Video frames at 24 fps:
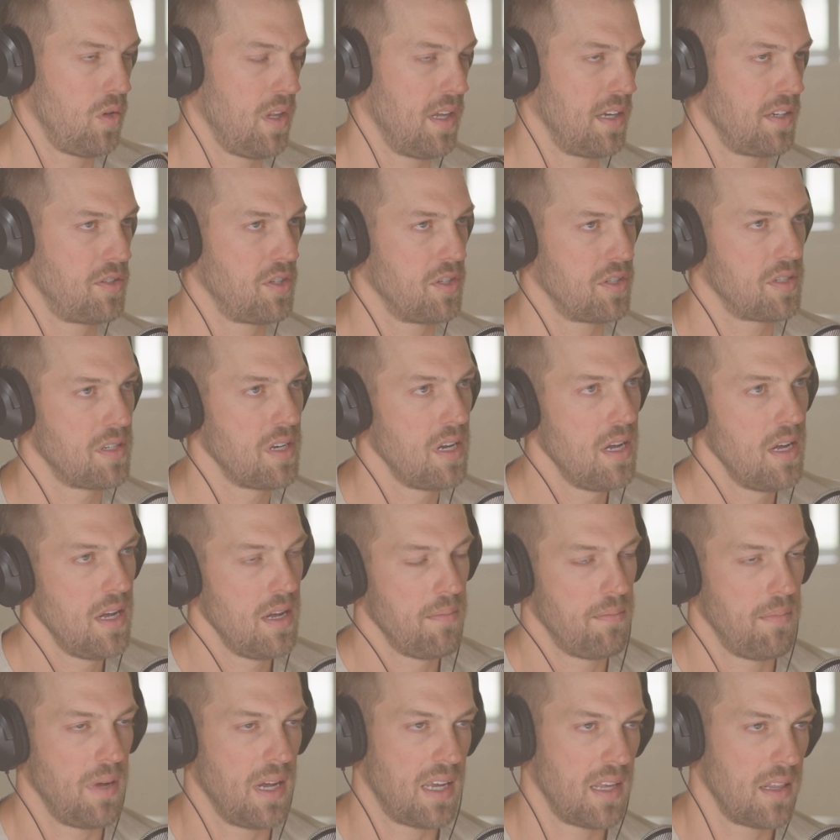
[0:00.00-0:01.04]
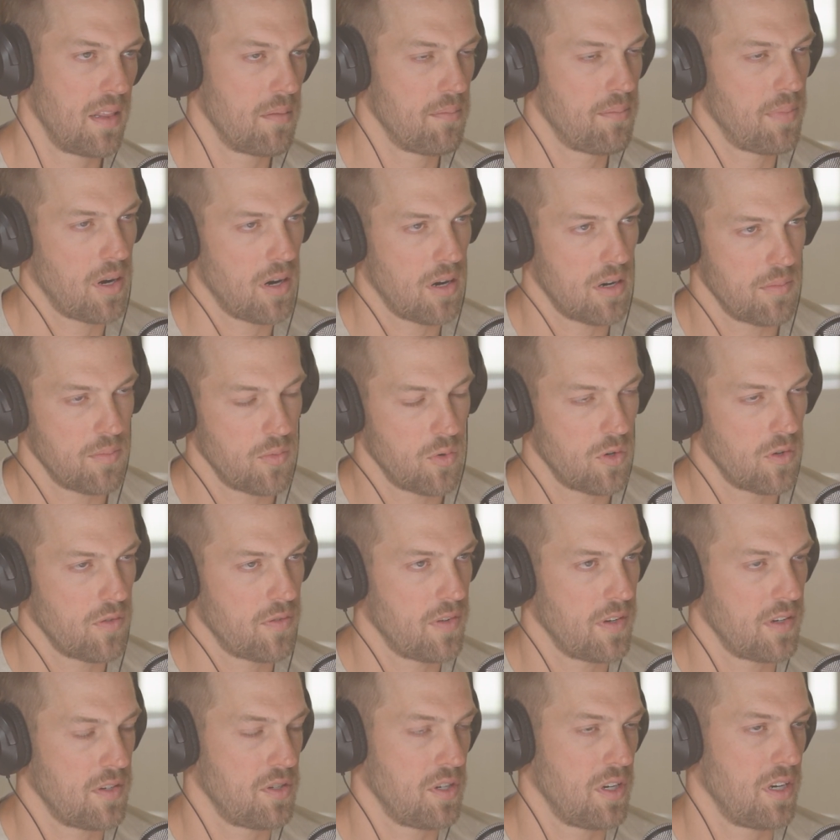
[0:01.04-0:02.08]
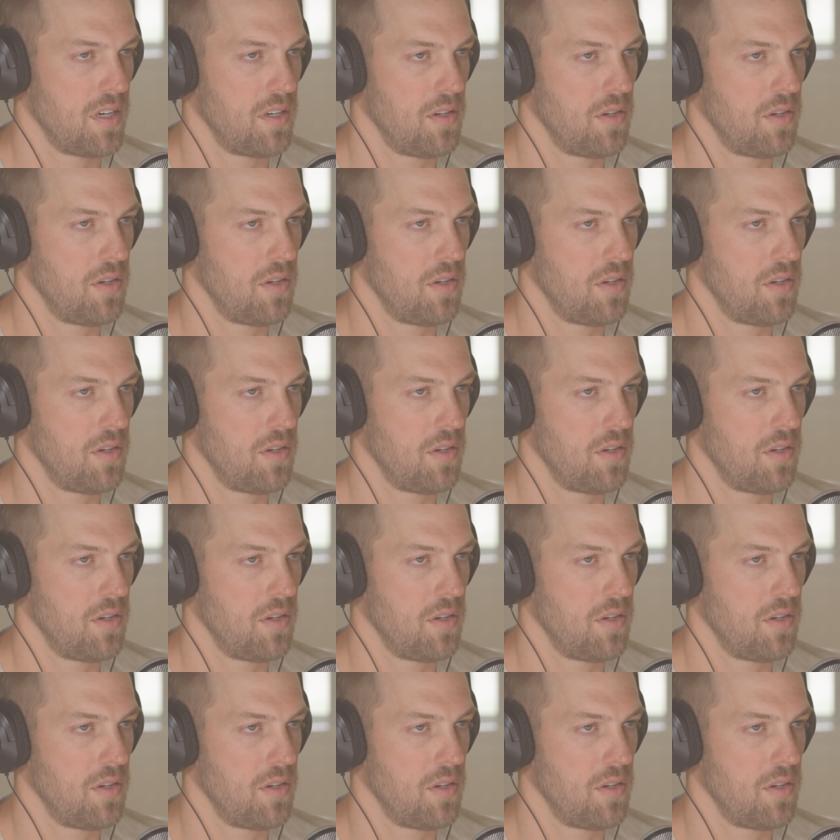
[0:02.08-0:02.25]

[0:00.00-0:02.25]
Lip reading: like just making the bar more efficient.